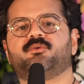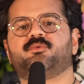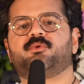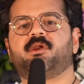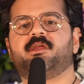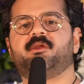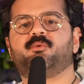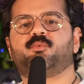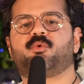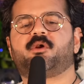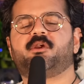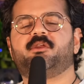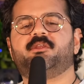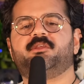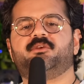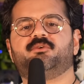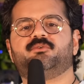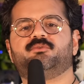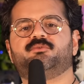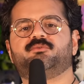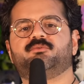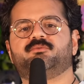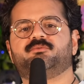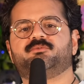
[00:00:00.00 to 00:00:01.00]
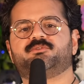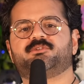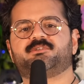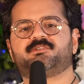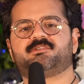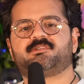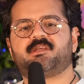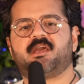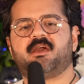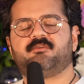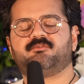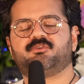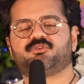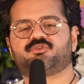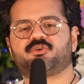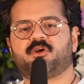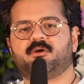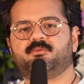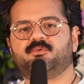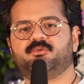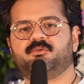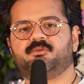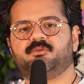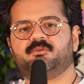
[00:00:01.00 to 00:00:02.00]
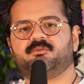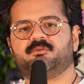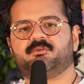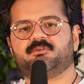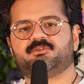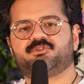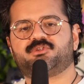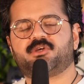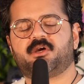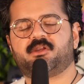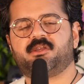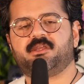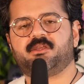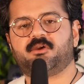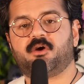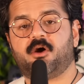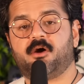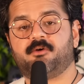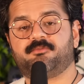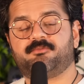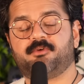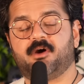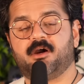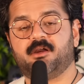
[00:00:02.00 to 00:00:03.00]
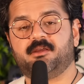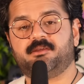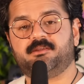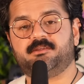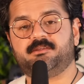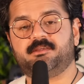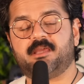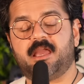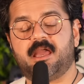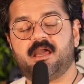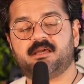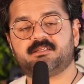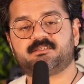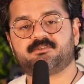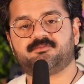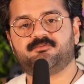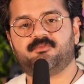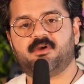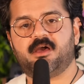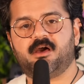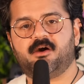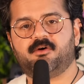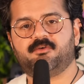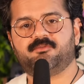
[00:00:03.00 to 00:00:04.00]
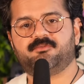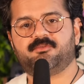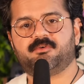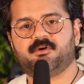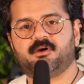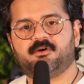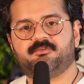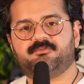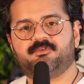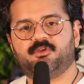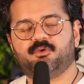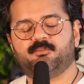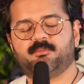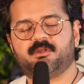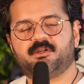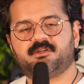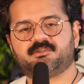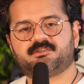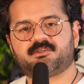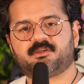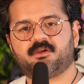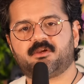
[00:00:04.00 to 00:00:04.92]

Ray, weren't you just having trouble shutting off a gas valve a few minutes